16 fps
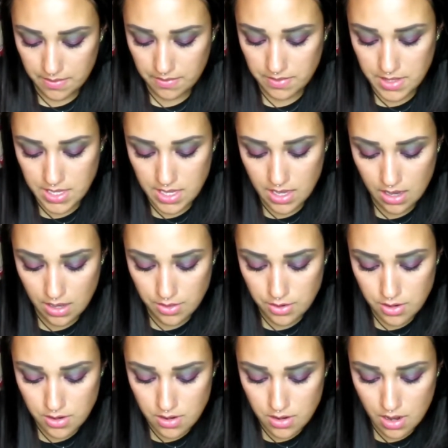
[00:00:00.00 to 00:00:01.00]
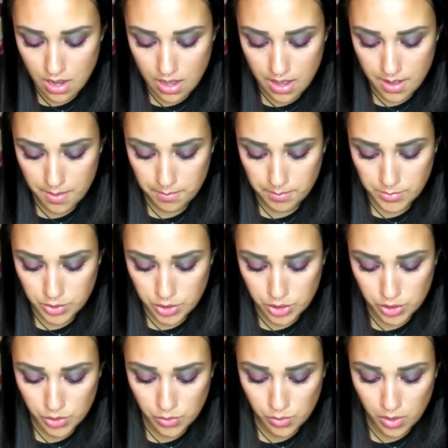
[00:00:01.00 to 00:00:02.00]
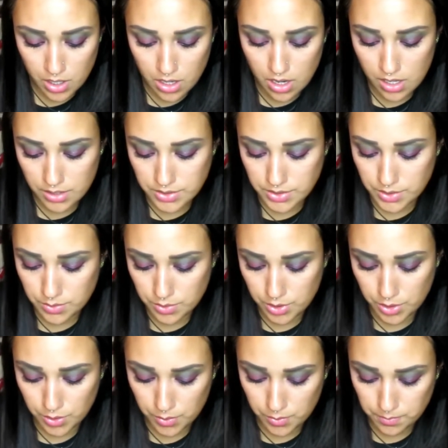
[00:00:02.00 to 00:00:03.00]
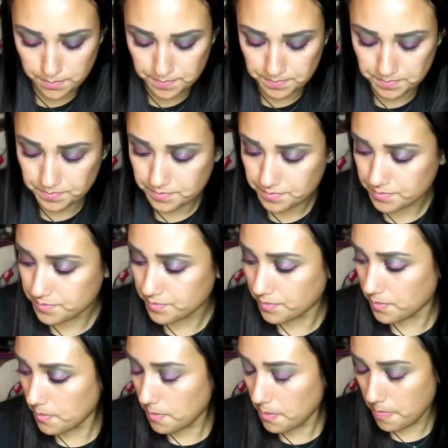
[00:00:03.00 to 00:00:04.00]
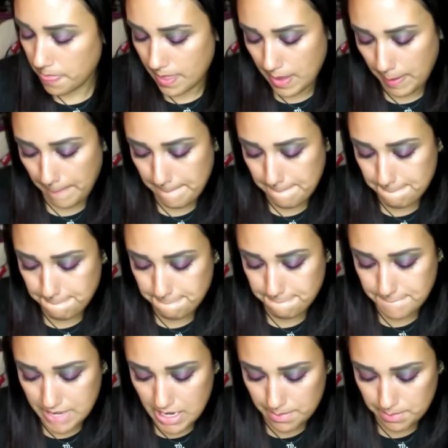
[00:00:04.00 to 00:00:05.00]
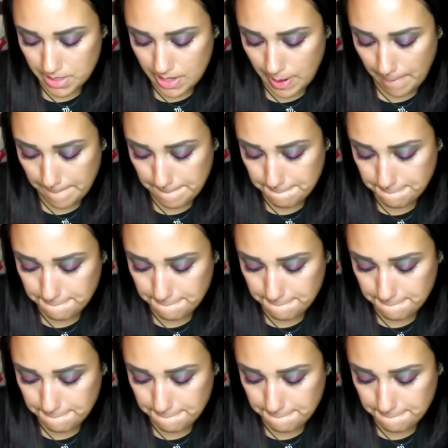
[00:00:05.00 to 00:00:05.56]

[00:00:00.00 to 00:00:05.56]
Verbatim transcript: The other two are also new. Popping it up.